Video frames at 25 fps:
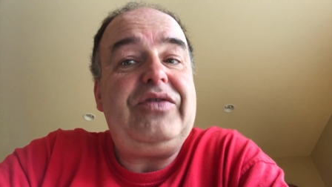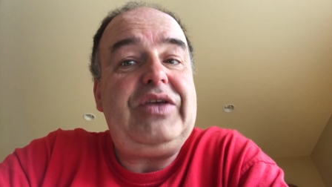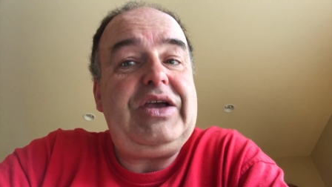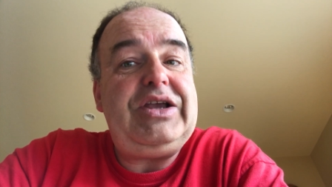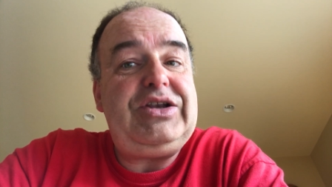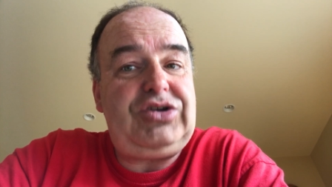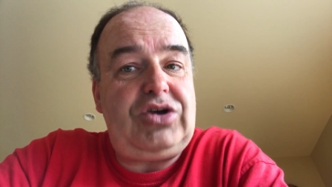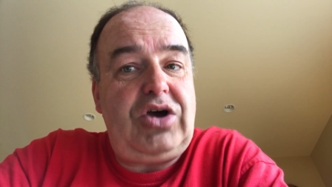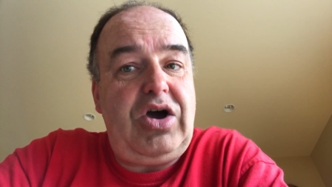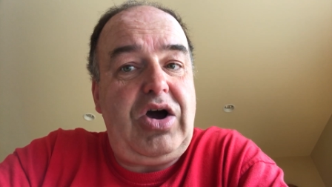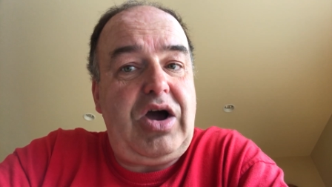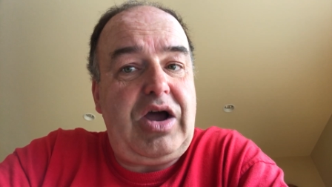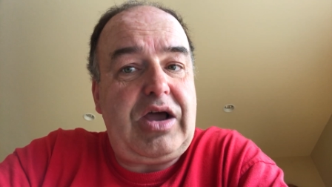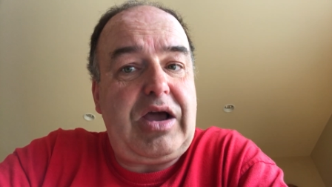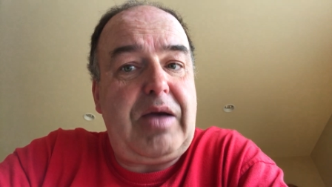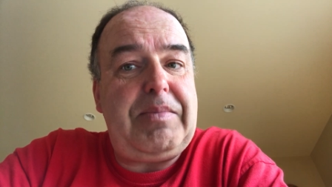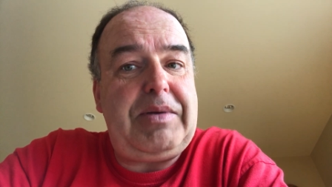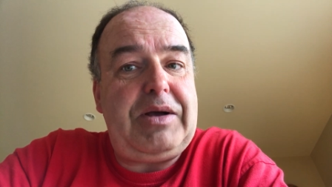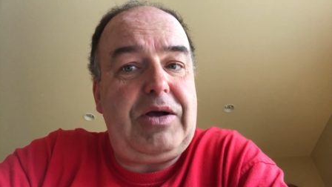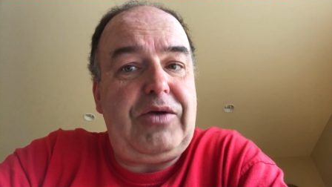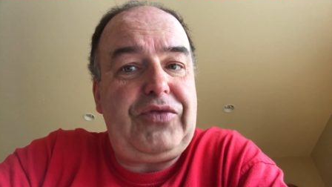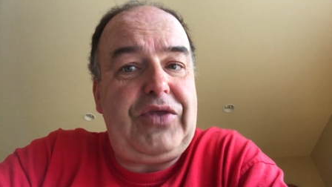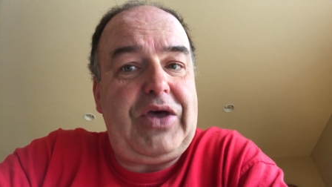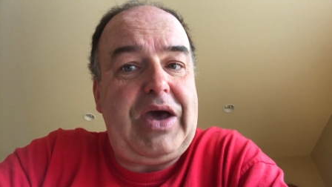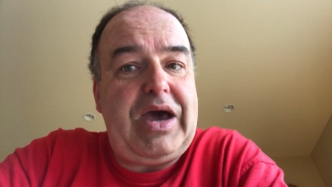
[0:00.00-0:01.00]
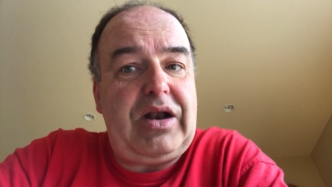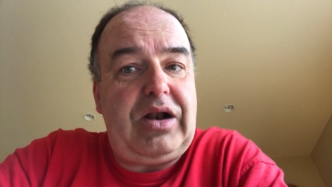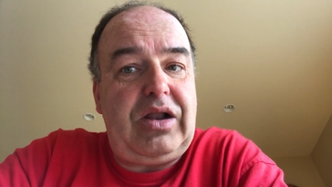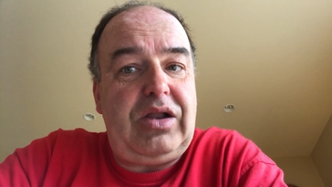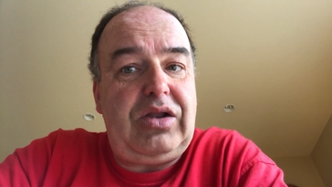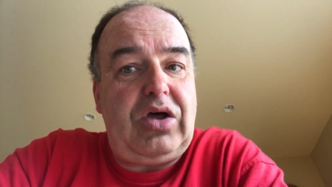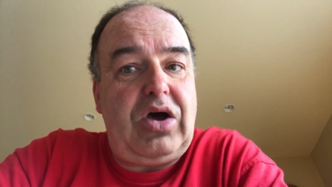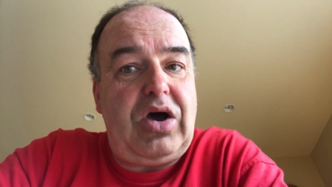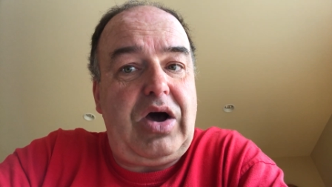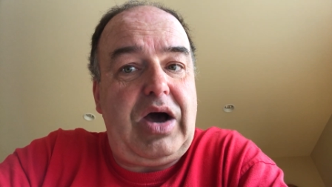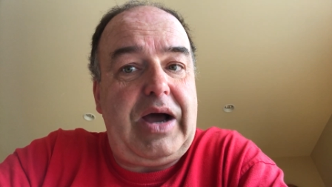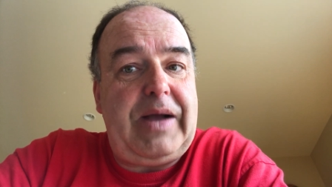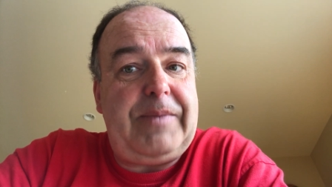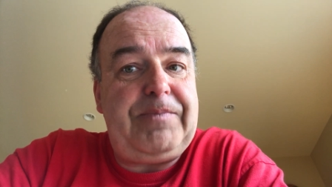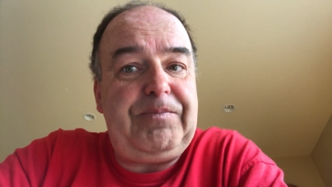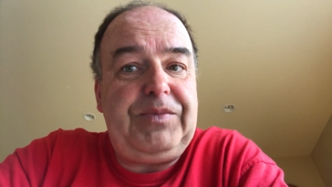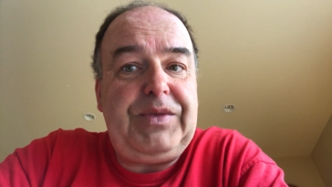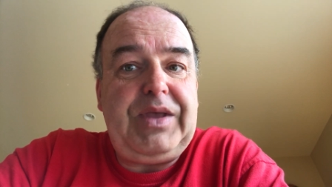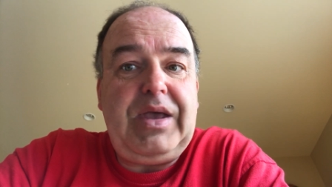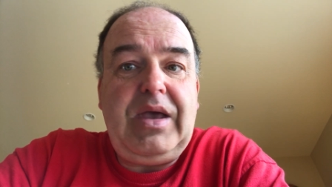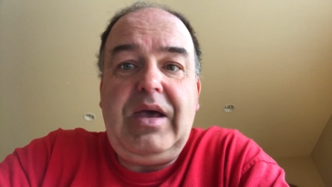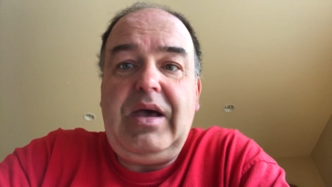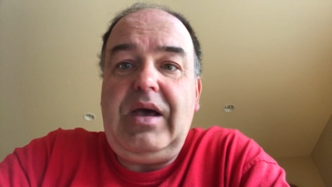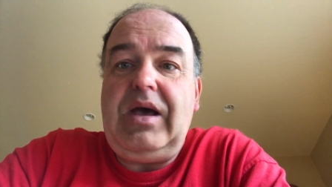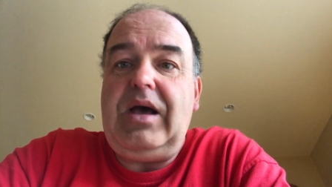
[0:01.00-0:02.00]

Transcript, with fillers: They talk about that a lot.